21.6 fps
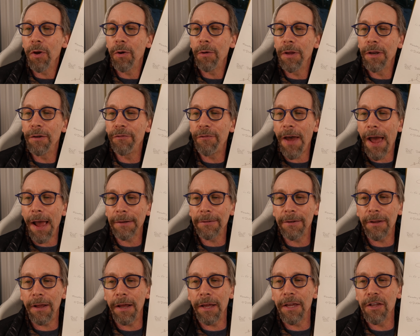In
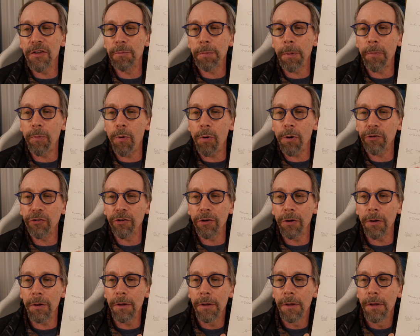fact, is
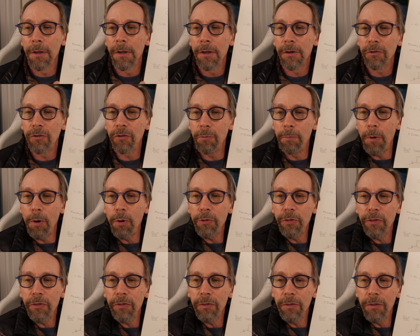proportional to
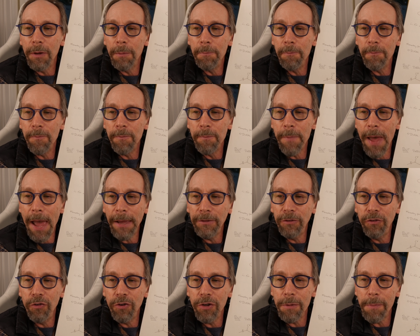both the
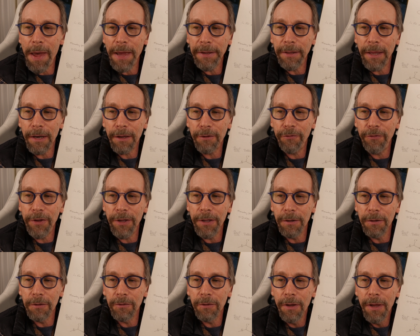magnitude of the magnetic
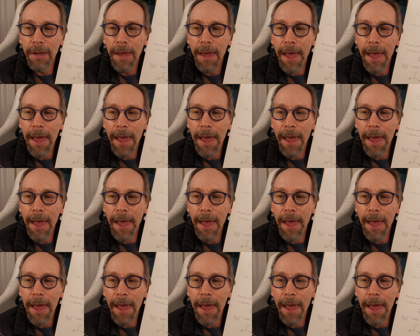field